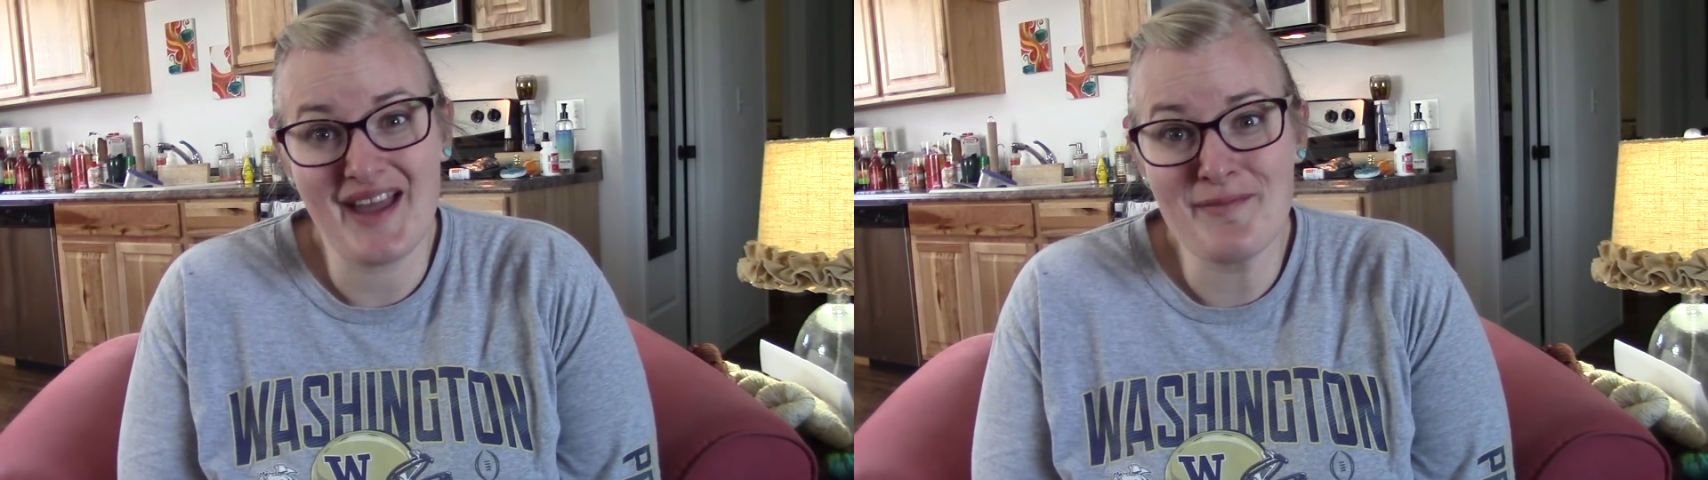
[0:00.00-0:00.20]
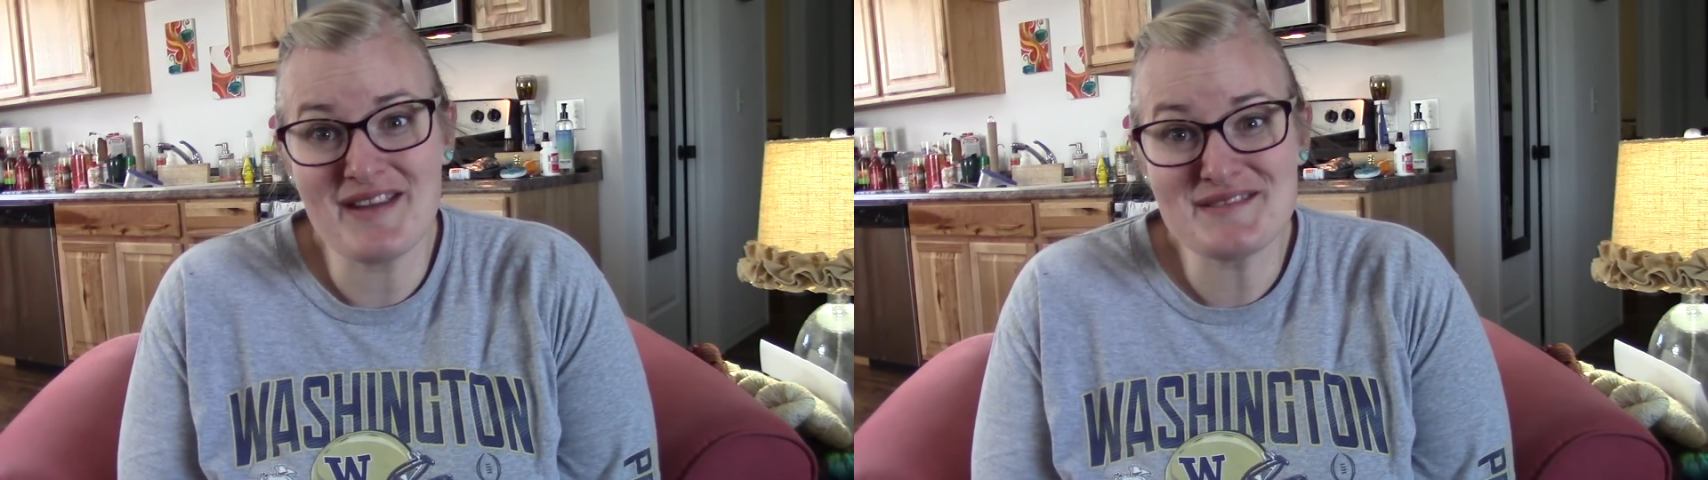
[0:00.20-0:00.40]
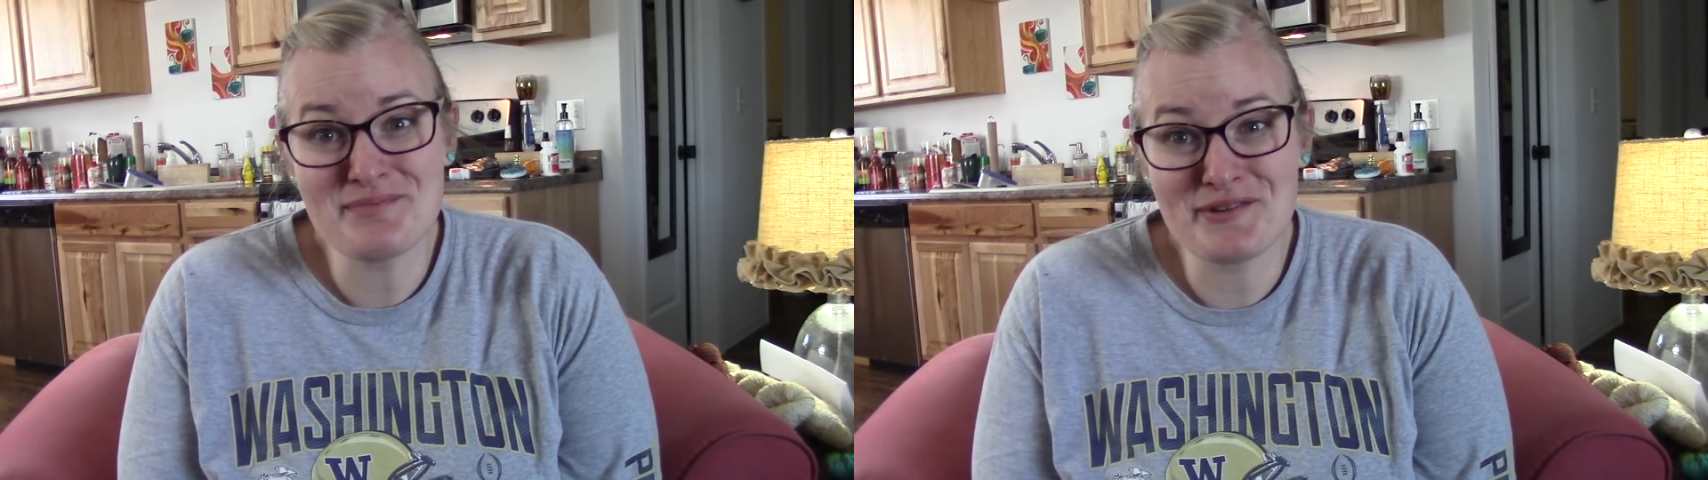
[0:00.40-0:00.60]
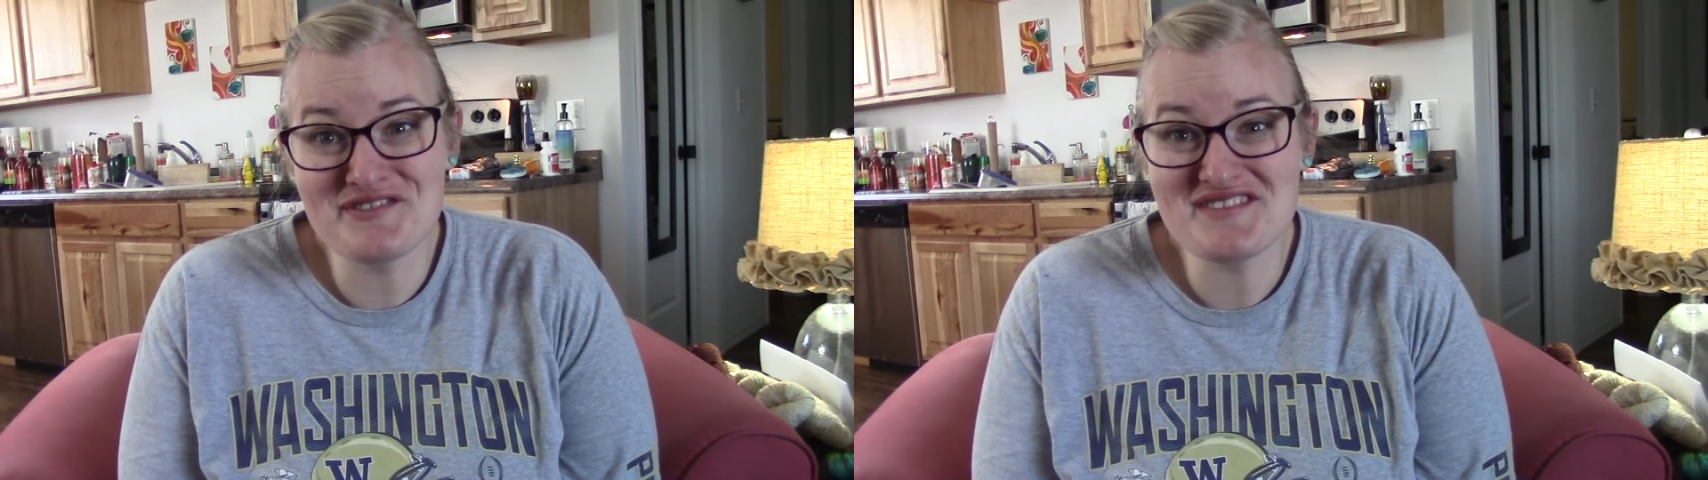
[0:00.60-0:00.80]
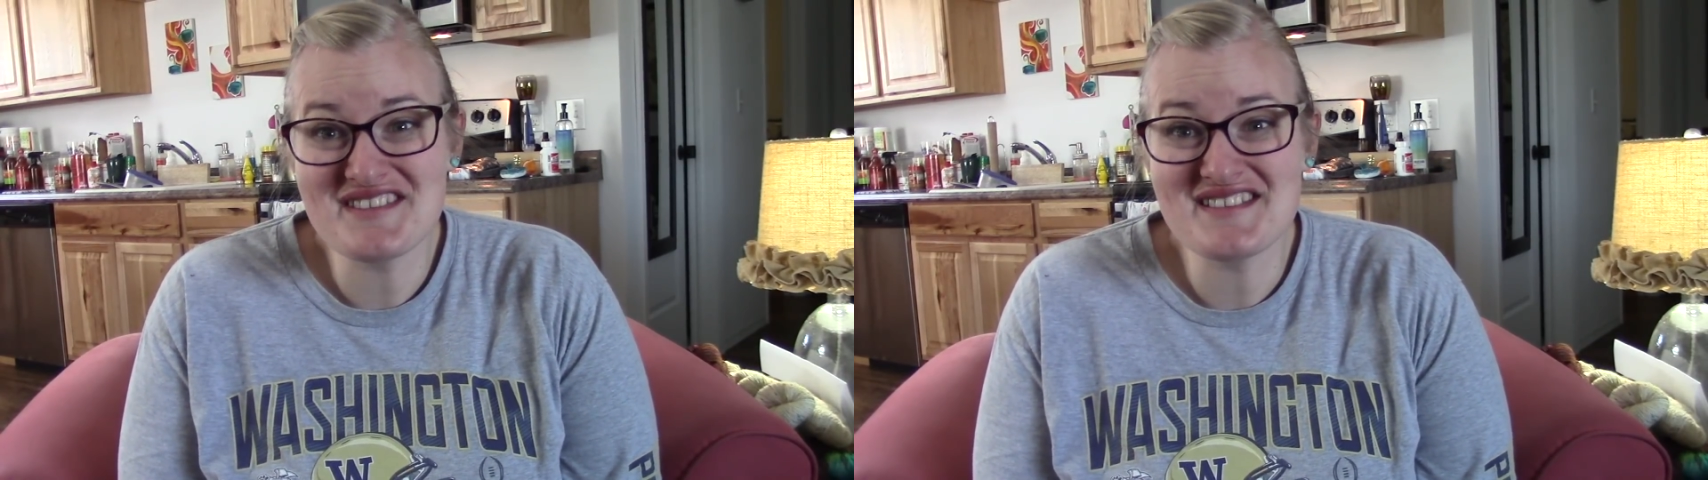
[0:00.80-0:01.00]
I made some
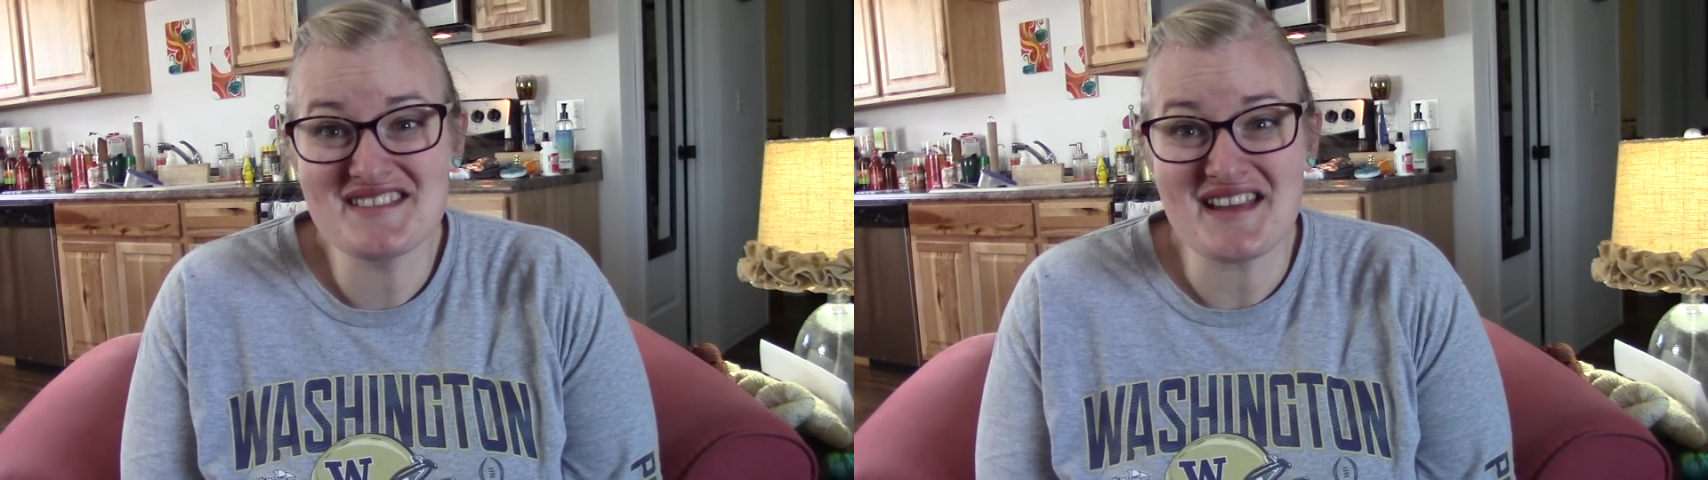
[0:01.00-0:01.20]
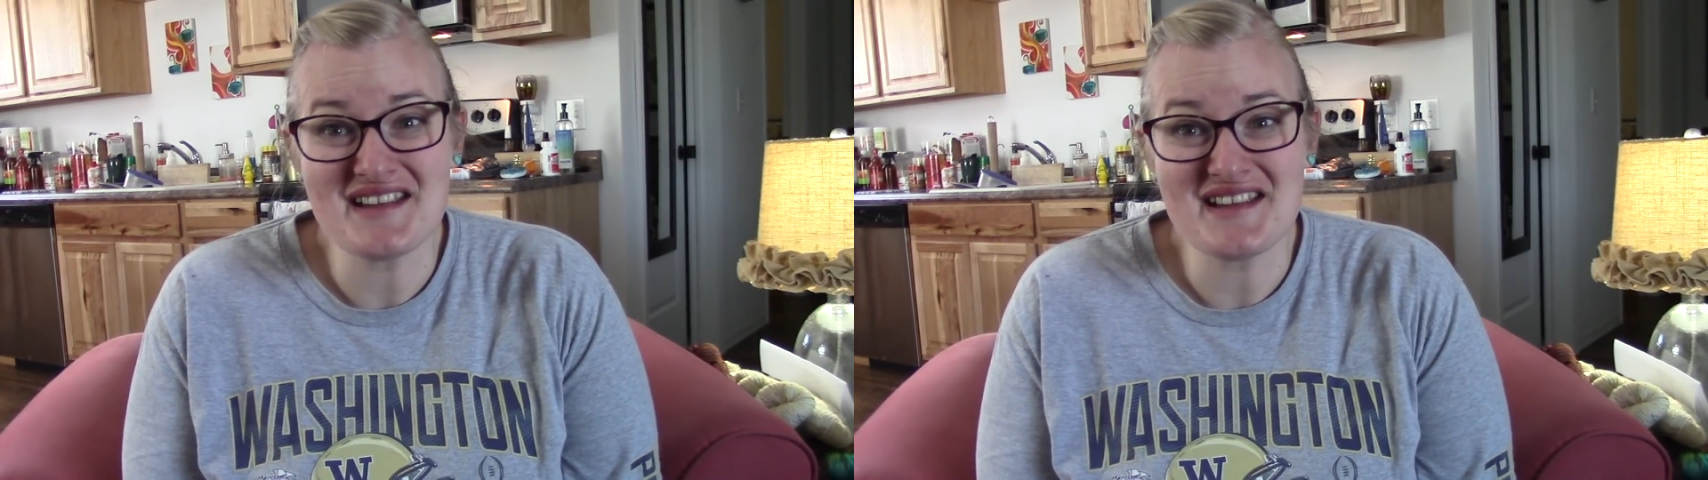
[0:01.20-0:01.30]
purchases.